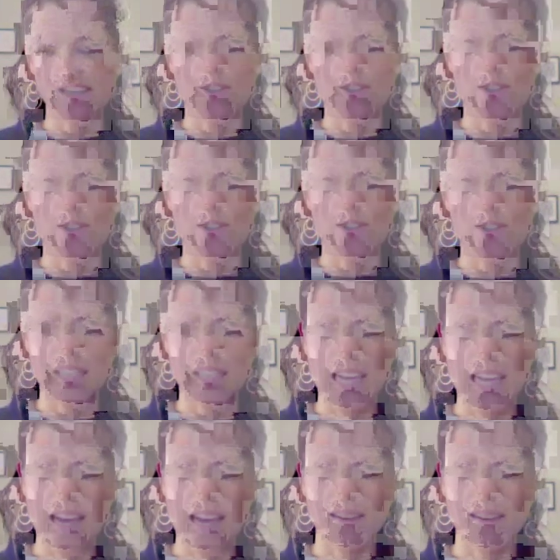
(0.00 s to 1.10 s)
Tuesday at
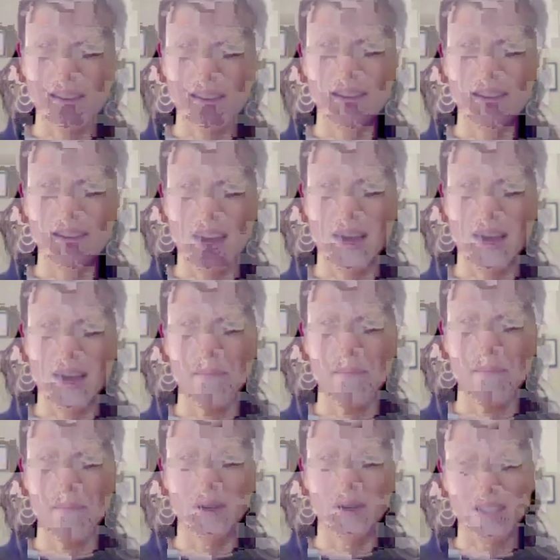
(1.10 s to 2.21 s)
11 a.m.
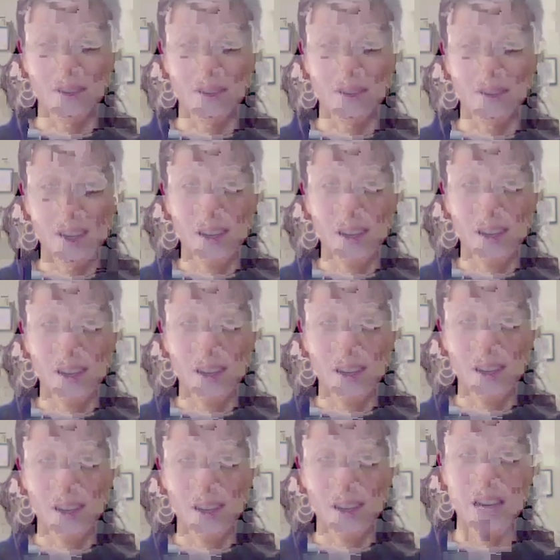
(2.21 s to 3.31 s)
Pacific, and
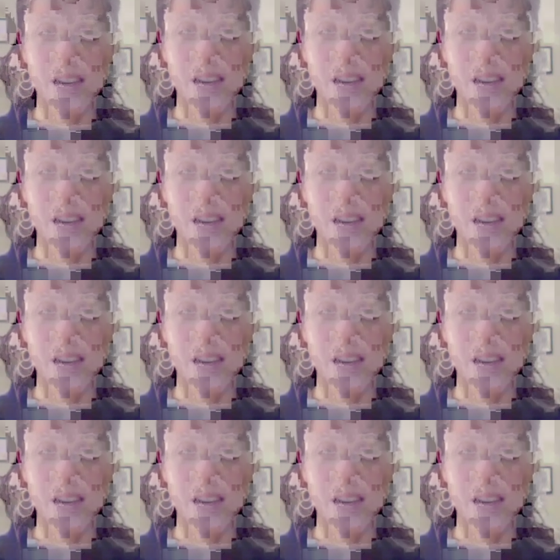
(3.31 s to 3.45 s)
then